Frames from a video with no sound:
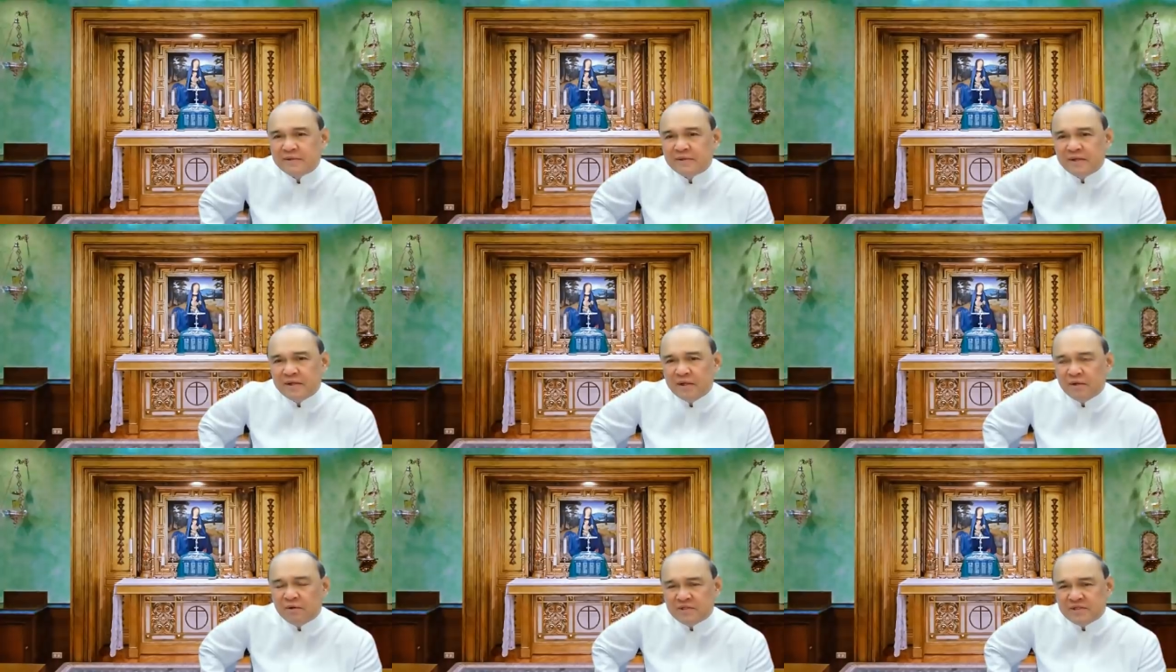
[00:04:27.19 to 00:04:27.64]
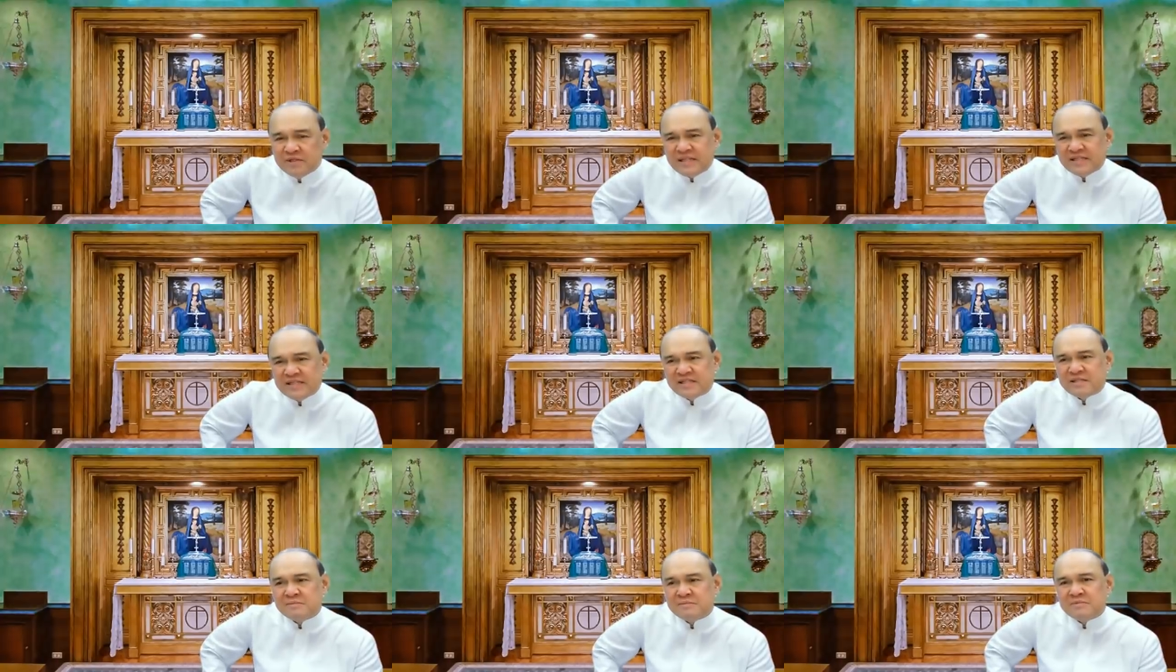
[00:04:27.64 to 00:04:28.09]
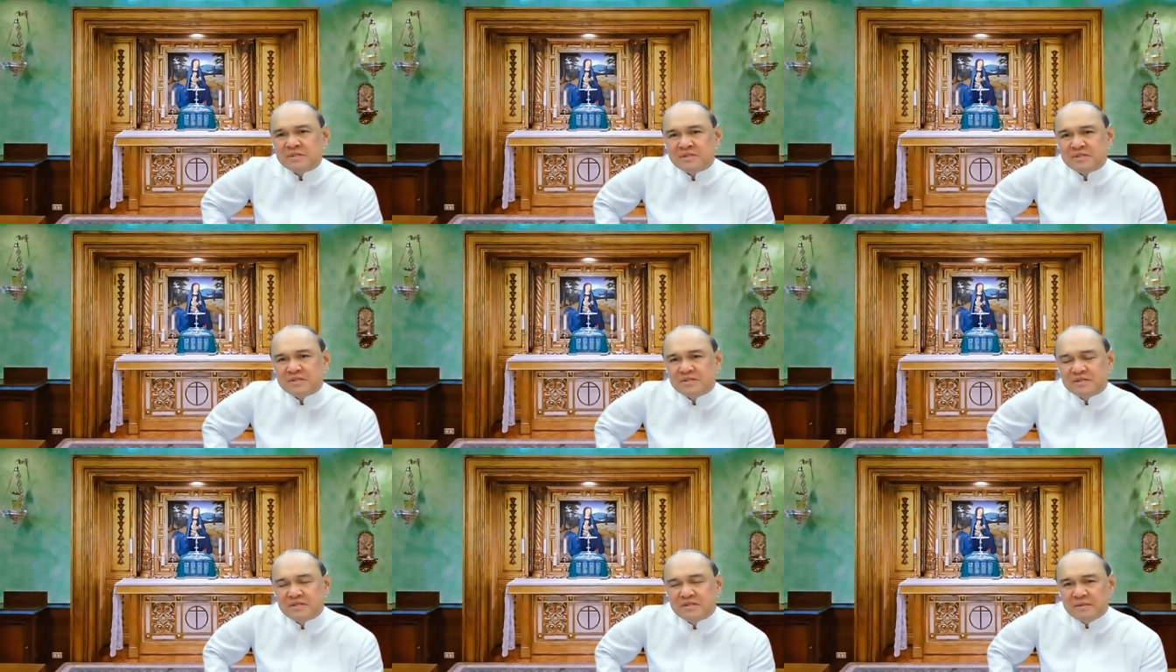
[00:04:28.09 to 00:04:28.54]
the Old Testament,
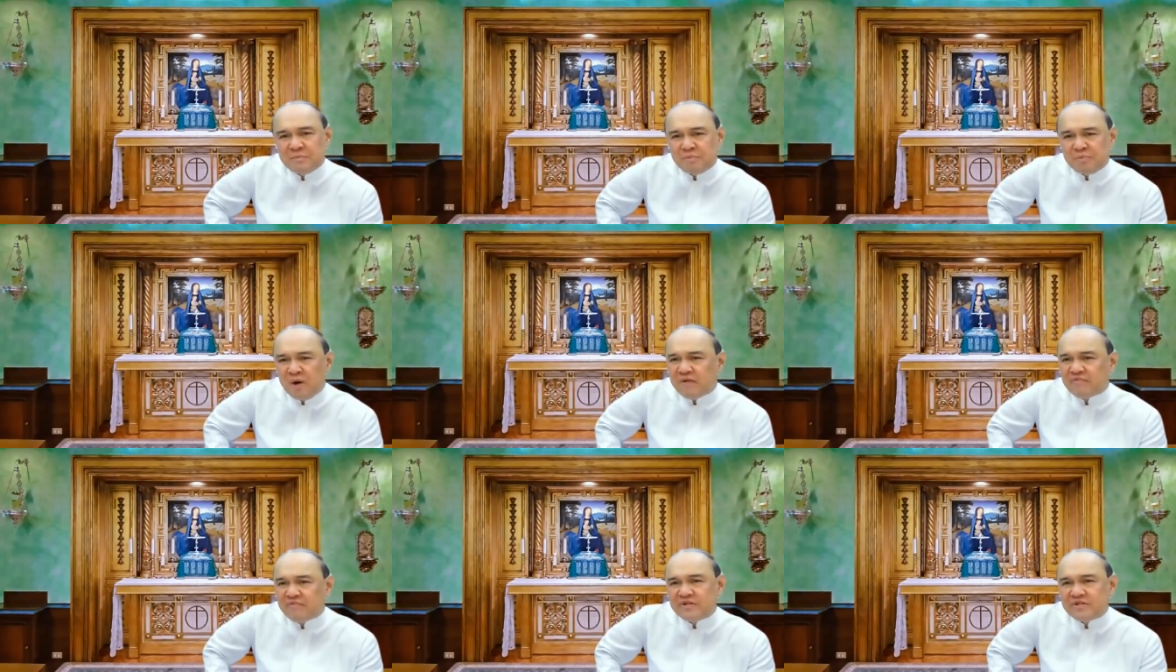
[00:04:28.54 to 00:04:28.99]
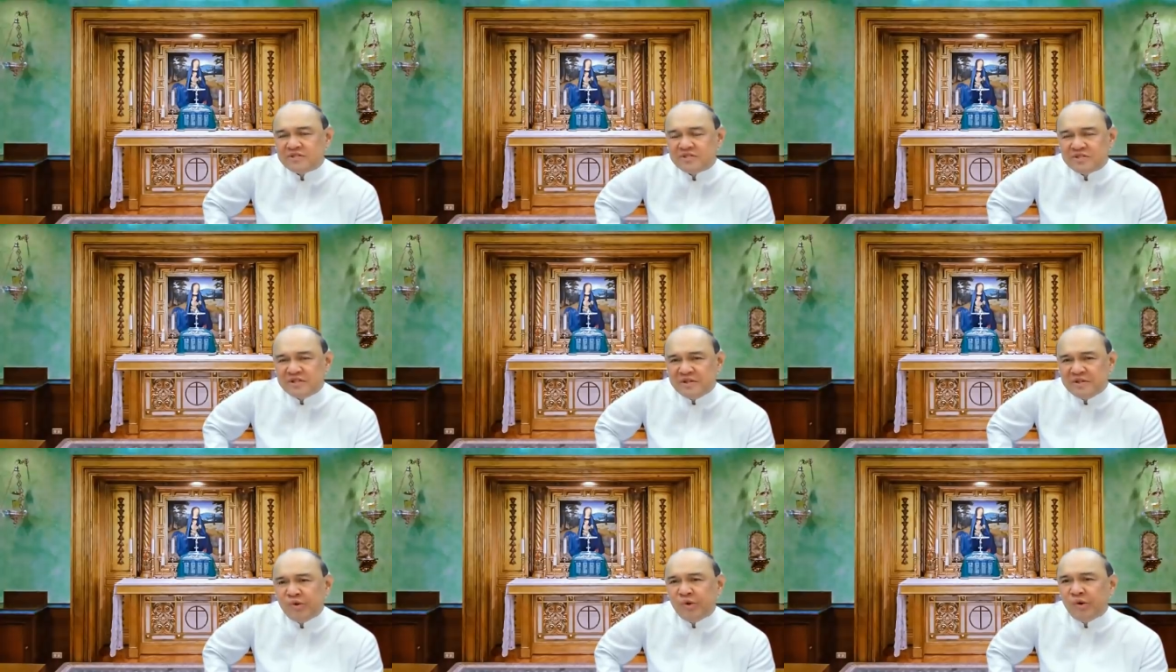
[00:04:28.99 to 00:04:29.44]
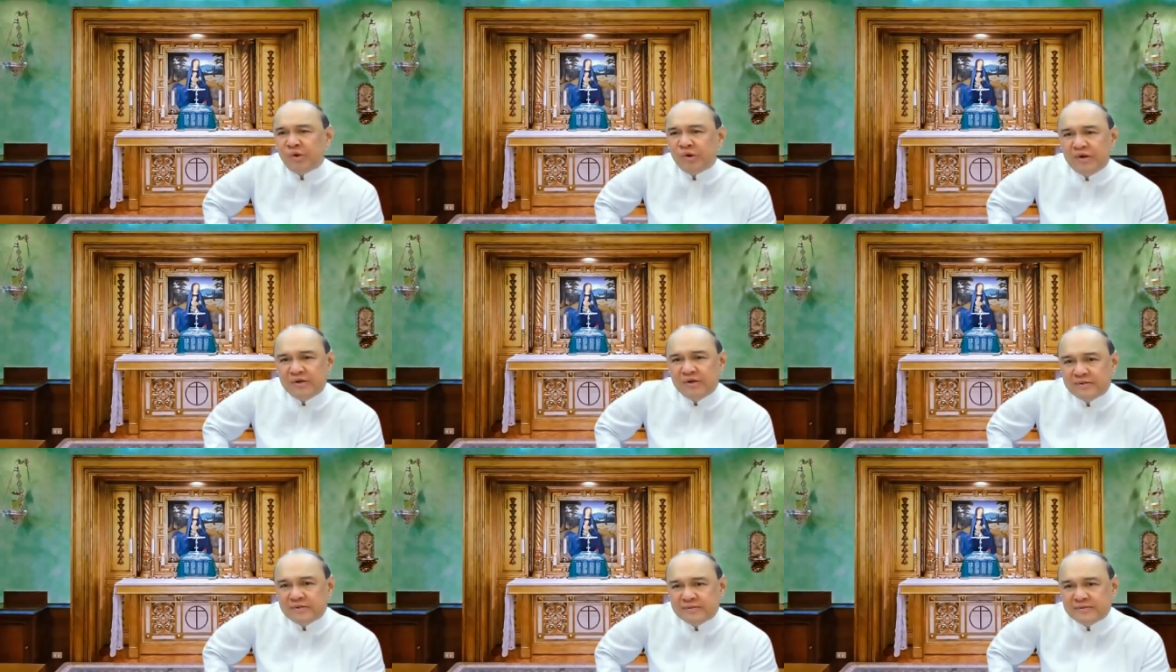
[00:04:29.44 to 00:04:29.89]
the prophets, and the law.